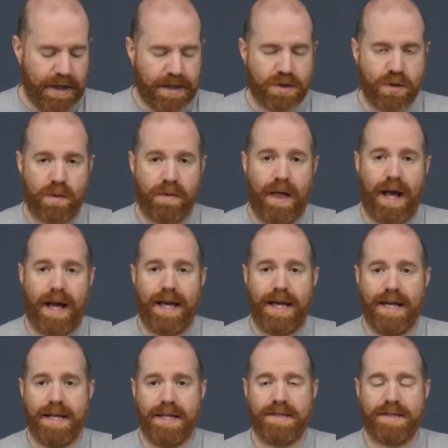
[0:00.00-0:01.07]
So that
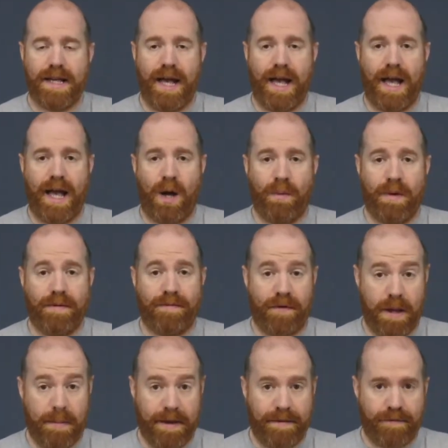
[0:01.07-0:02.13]
is a wee
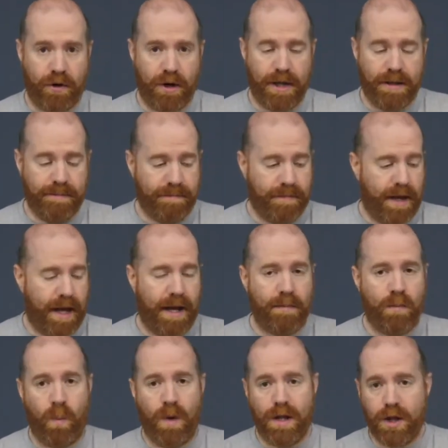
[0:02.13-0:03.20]
freebie for you.
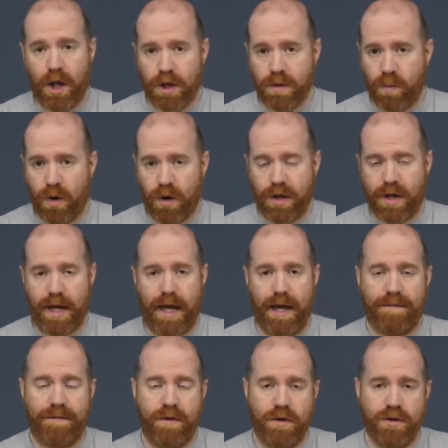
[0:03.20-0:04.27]
Will not work
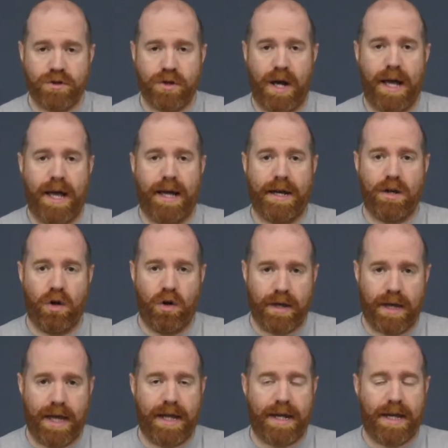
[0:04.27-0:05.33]
if you try and log
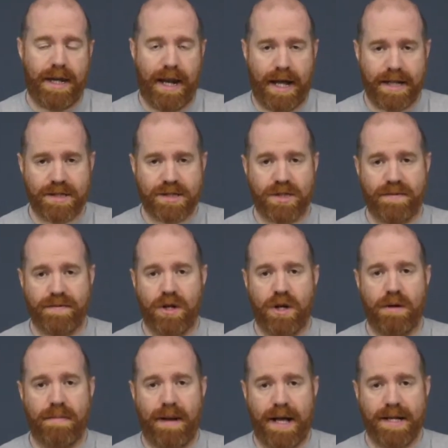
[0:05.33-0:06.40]
in and add stuff to
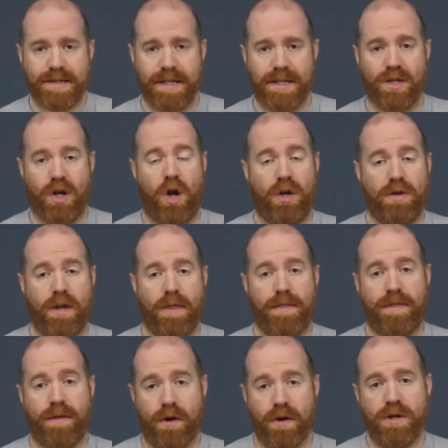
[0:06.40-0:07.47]
your basket on the
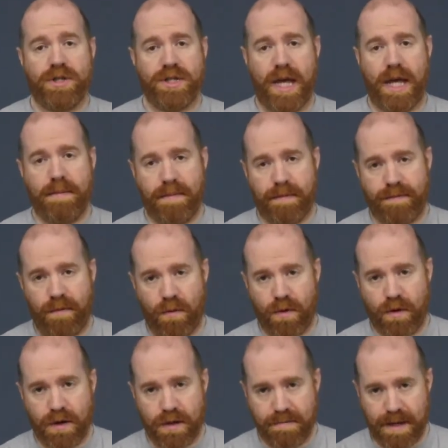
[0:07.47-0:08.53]
Thursday
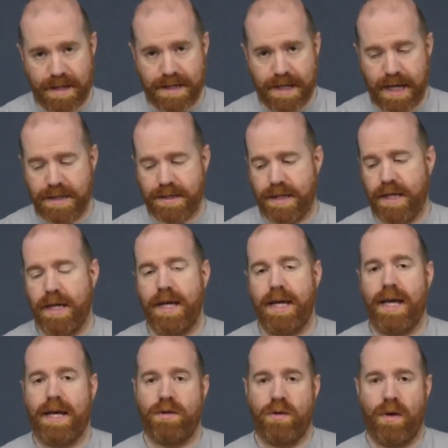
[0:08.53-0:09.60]
before midnight.
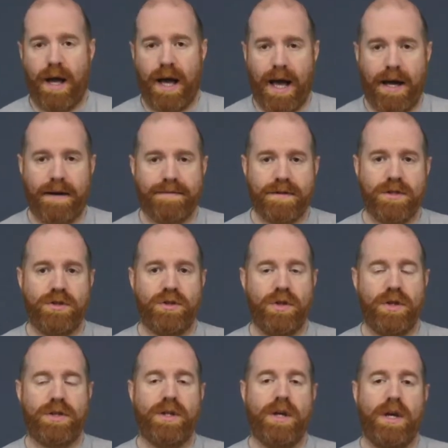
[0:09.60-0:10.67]
You have to
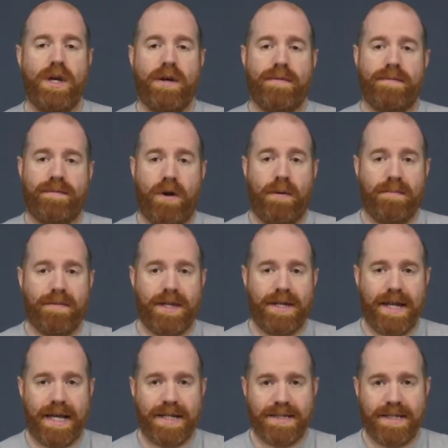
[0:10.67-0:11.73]
do it from the
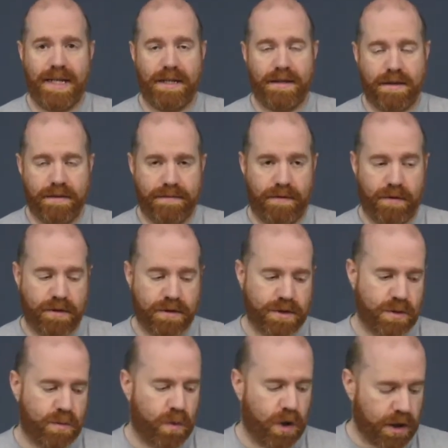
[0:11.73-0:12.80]
19th for it
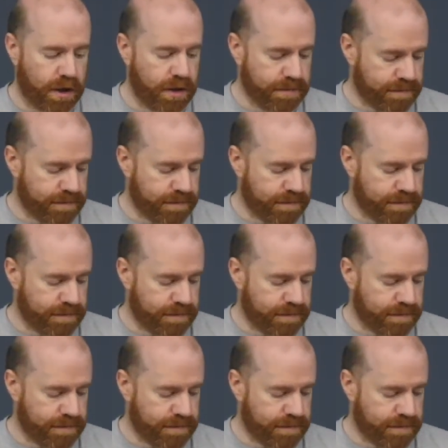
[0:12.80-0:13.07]
to work.